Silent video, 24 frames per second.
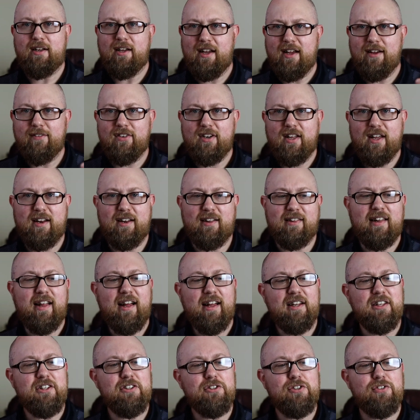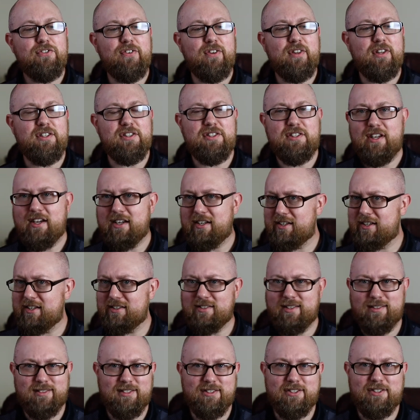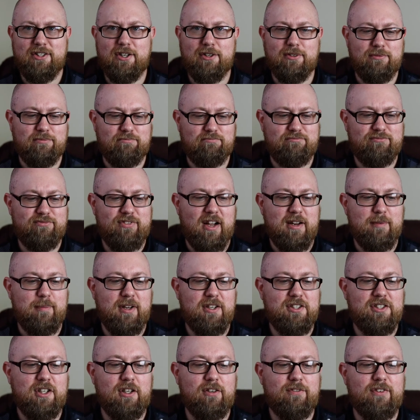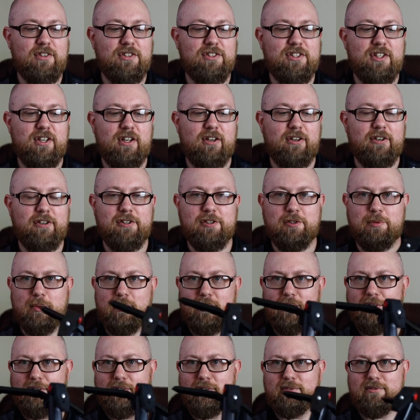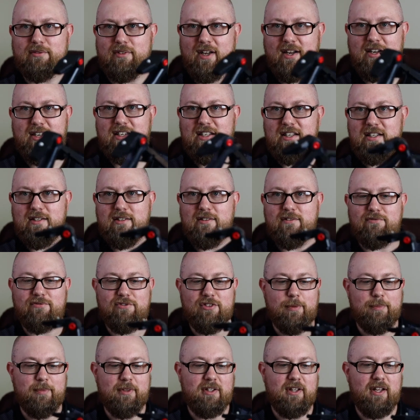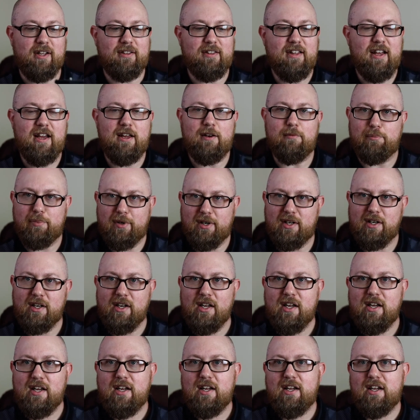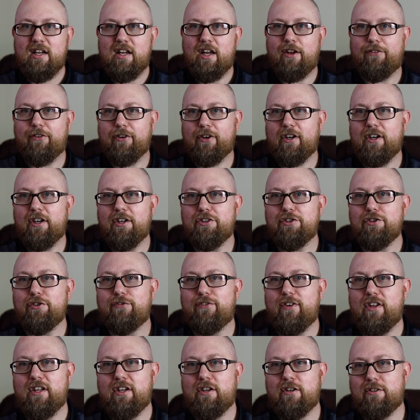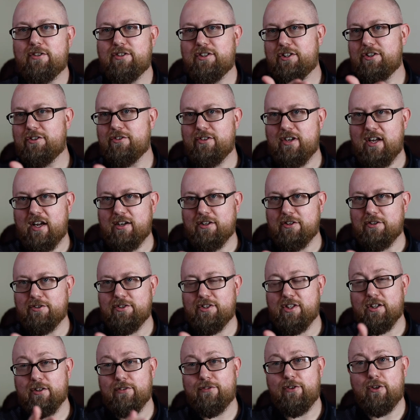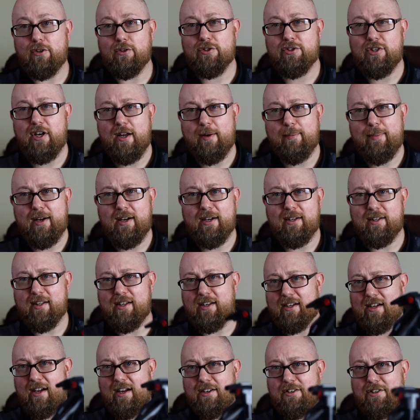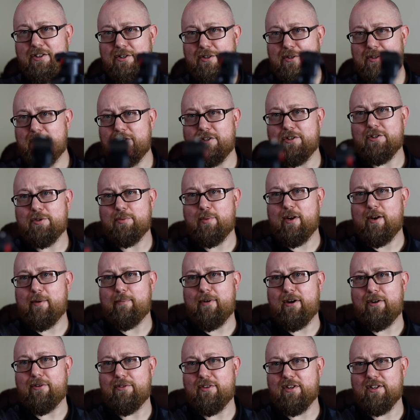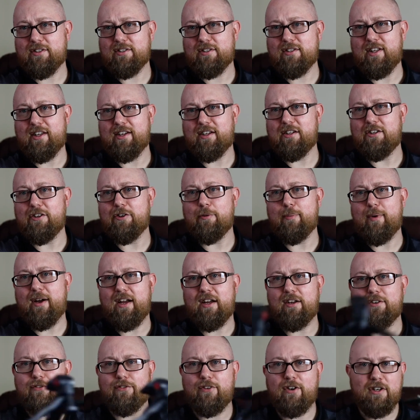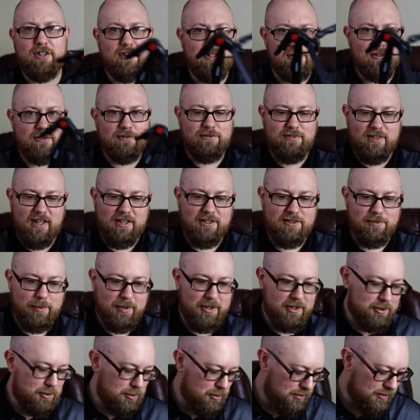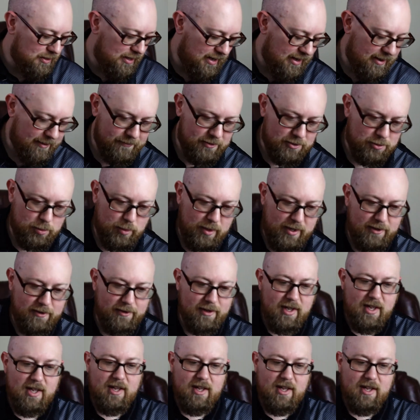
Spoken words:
I haven't had a lot of use for this yet because I just don't find myself in scenarios where I need something like that, but if you're going to do videos and you're not using a full tripod like I do, and you just want to mount this nearby in front of you, that's pretty cool to have as well.